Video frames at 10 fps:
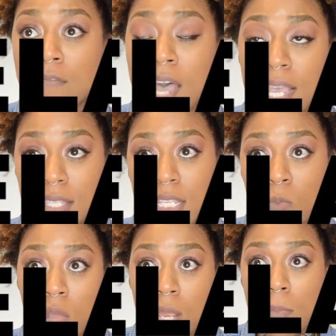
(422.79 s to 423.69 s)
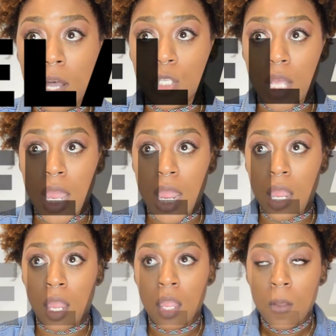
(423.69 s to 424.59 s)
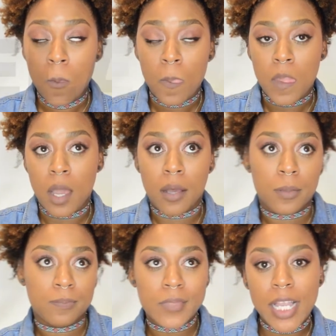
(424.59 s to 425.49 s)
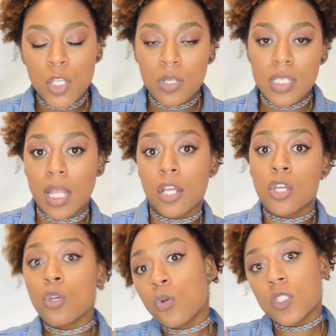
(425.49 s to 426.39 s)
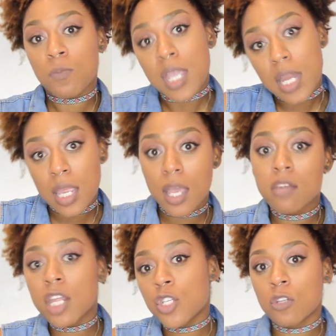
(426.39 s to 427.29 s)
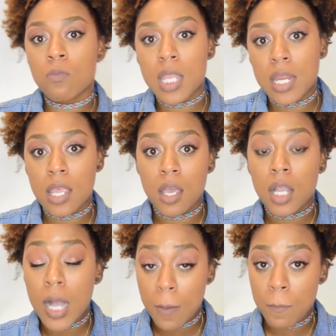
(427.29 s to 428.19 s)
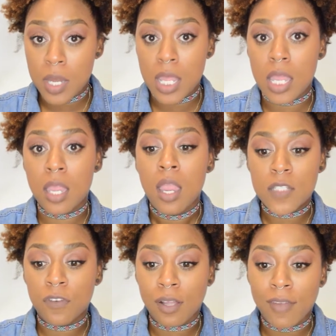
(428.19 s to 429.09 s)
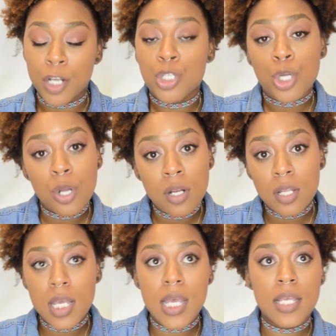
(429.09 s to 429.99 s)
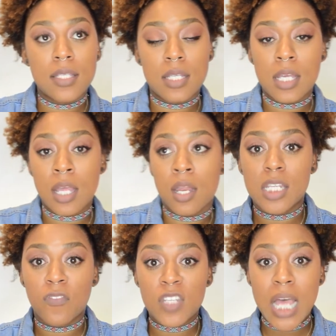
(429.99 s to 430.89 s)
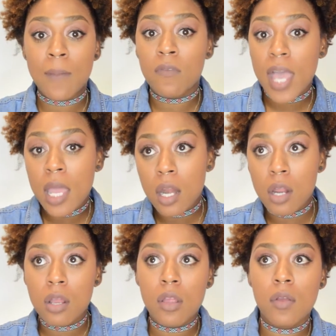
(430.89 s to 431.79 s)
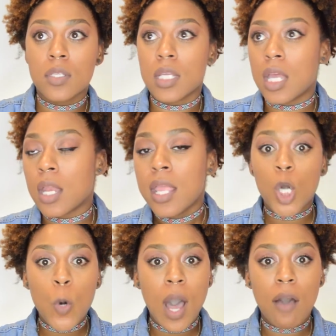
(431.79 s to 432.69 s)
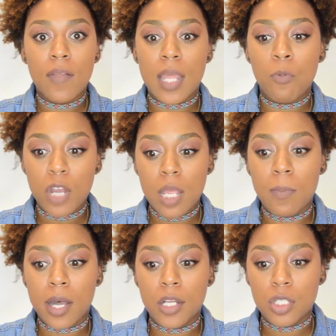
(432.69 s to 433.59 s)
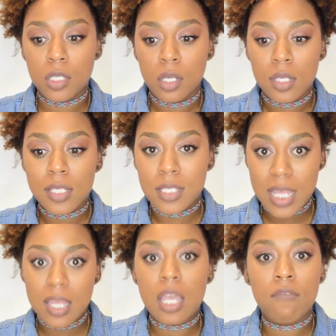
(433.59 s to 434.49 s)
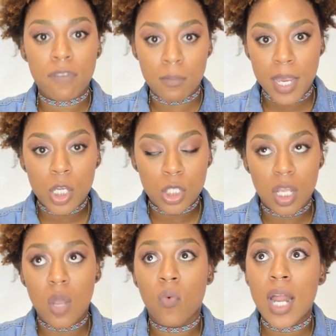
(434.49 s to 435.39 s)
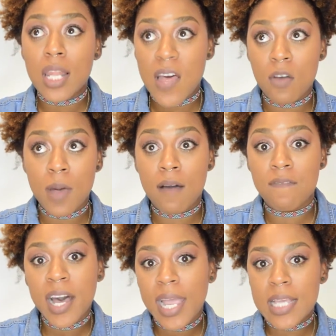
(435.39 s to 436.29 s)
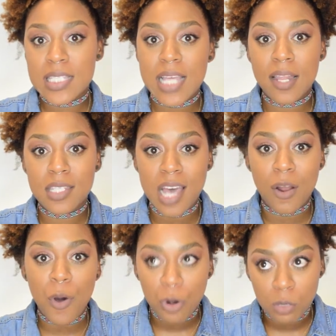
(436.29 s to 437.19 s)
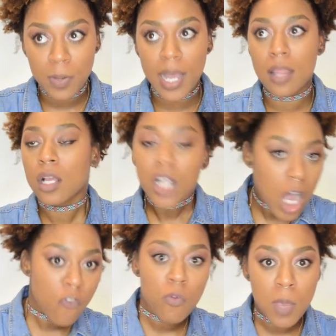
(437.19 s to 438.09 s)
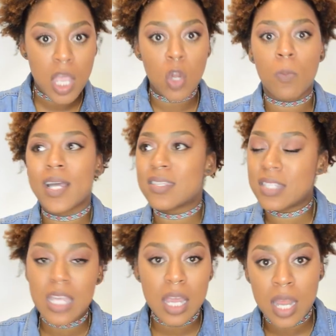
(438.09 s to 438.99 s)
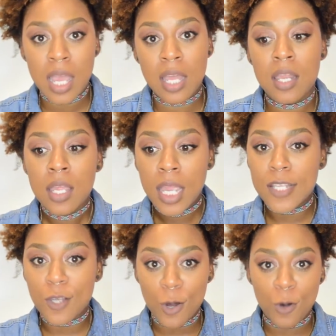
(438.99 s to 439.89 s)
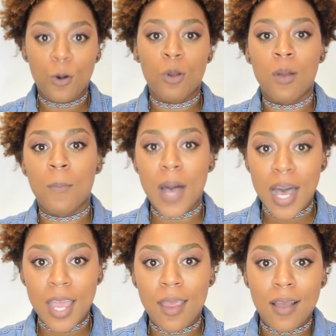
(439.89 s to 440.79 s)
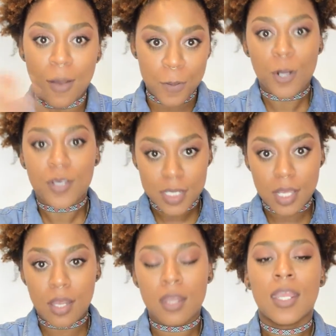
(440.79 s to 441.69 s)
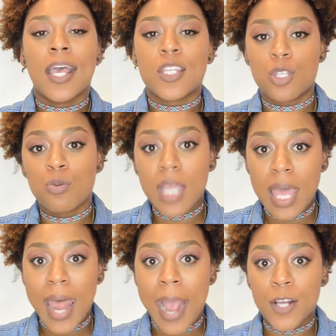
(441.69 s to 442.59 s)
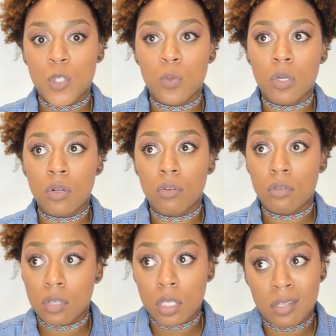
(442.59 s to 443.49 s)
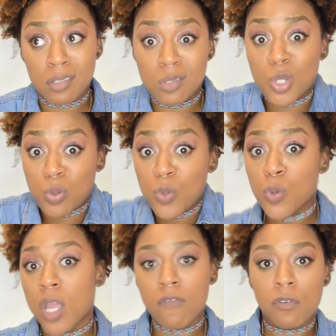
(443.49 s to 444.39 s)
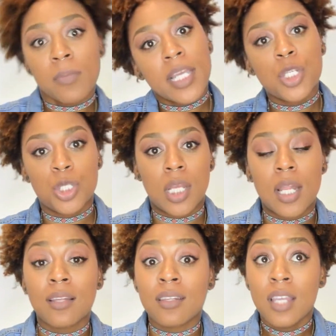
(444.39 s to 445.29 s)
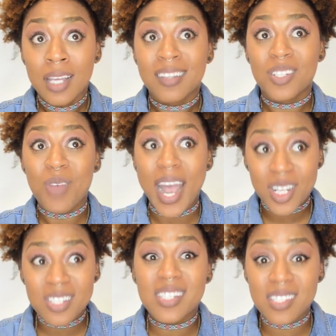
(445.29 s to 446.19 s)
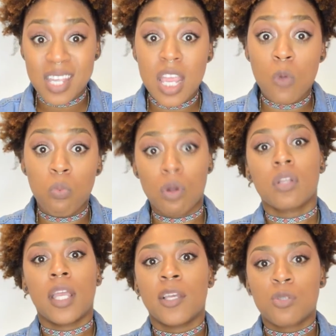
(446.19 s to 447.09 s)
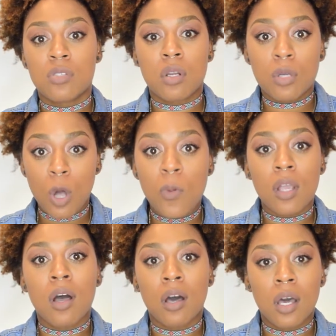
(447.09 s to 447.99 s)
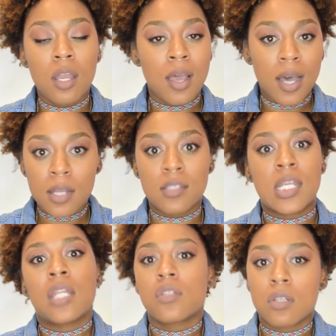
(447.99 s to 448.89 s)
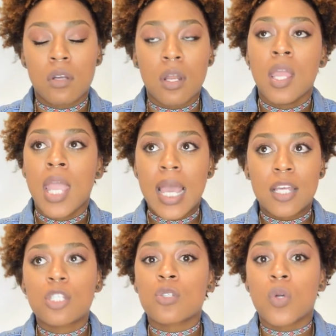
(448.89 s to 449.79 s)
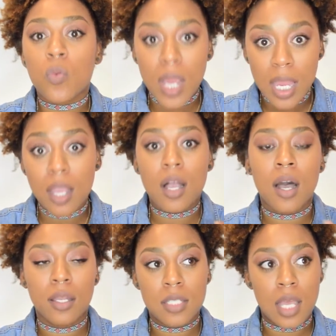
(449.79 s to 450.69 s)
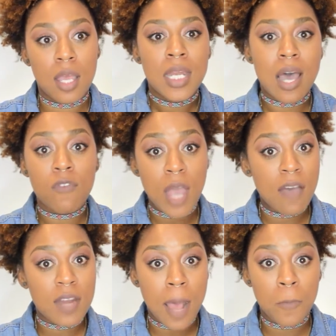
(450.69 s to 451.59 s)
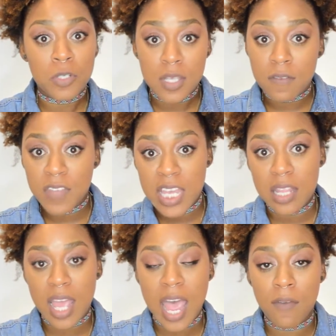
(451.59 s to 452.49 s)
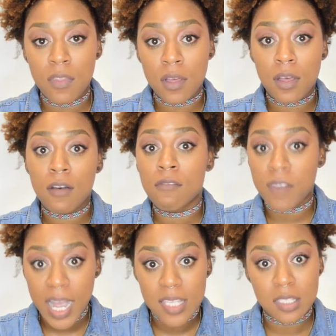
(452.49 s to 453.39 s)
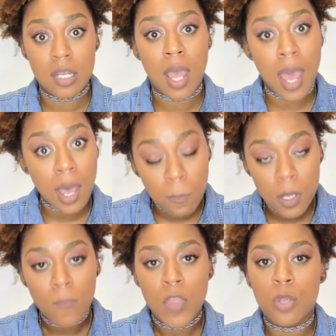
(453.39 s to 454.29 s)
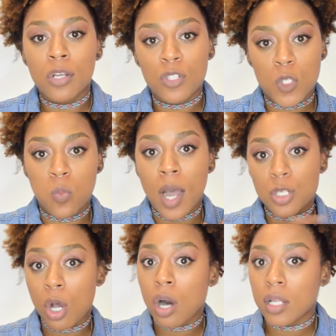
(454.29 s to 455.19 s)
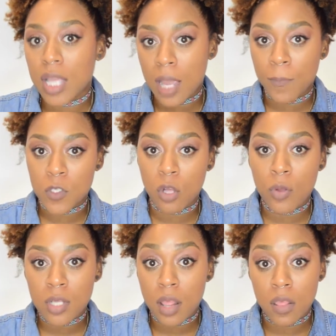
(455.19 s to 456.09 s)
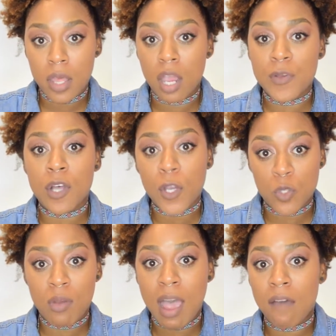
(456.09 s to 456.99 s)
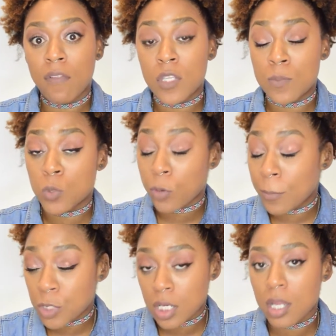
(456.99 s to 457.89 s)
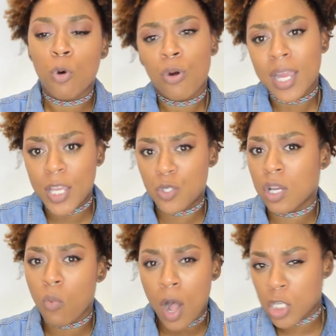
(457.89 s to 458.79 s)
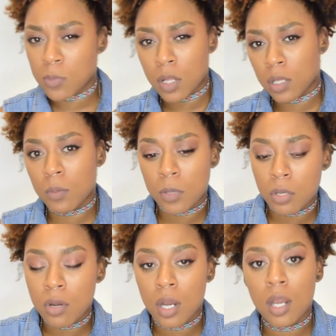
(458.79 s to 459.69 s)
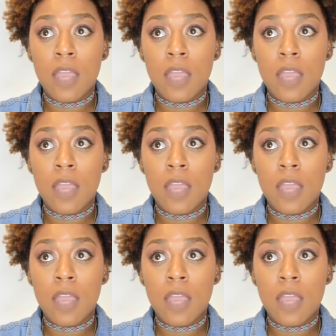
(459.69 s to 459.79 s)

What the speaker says: Vice is pretty much a I guess you can say like a news media, digital media company. It's full of like journalists and different type of editors, and go out and they pretty much seek information. And what I love about Vice is that it's not owned by the government or by CNN. It's owned by a person, and so you get actual true information, and you actually see world issues that are going on uncensored, and it's just great content. Now if you have an Apple TV, they have the VICELAND app. You can just watch all the episodes on there as long as you have the subscription, or I guess you can watch them on the computer.